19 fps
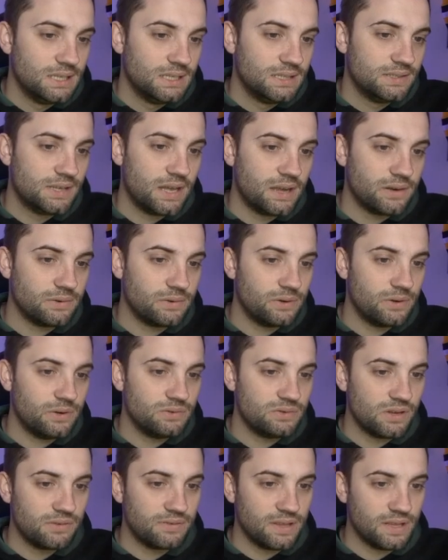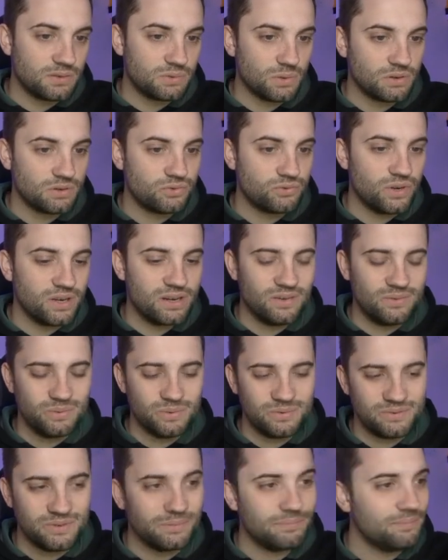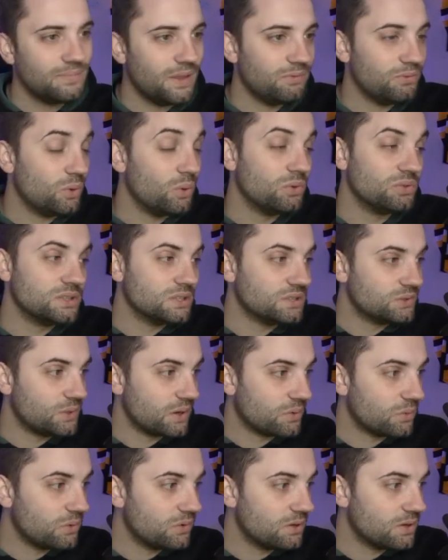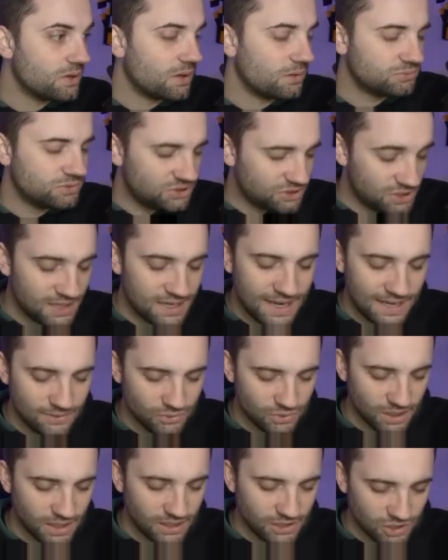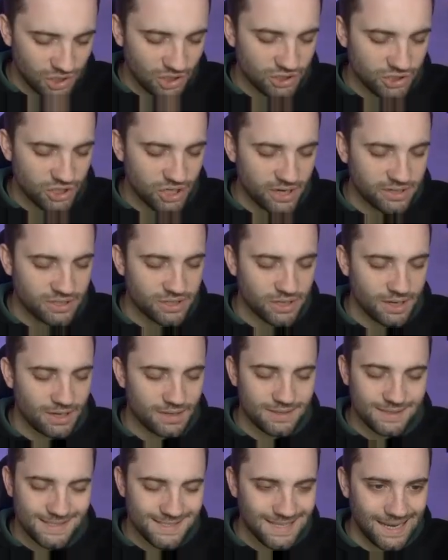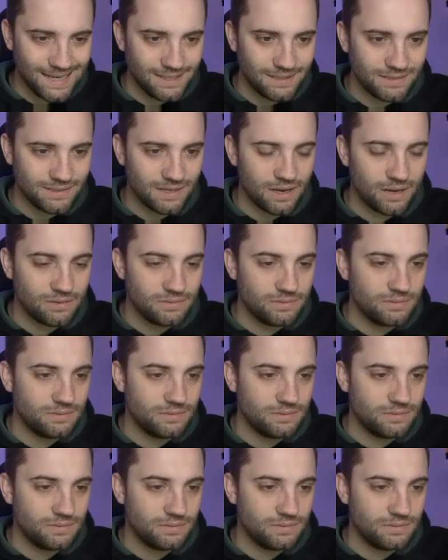So, who's over this one? Of course it's Drinkwater. Literally just changed shit seconds ago.